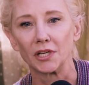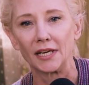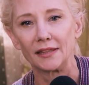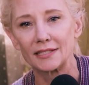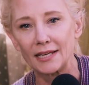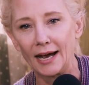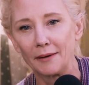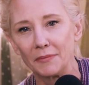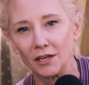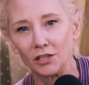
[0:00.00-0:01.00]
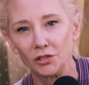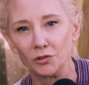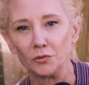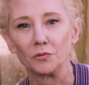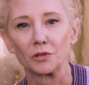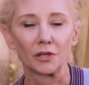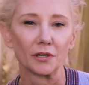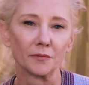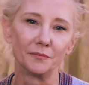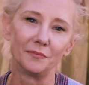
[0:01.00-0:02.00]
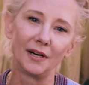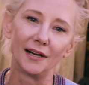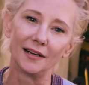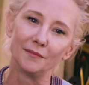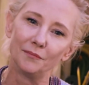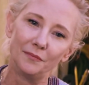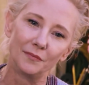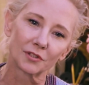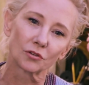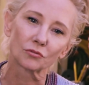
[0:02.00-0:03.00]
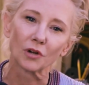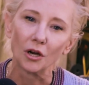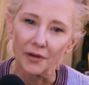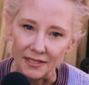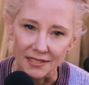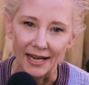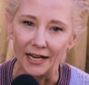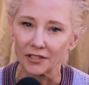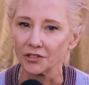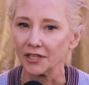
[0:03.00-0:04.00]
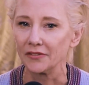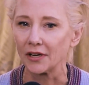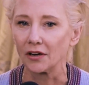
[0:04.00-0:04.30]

journey in the time that you were growing as an actor.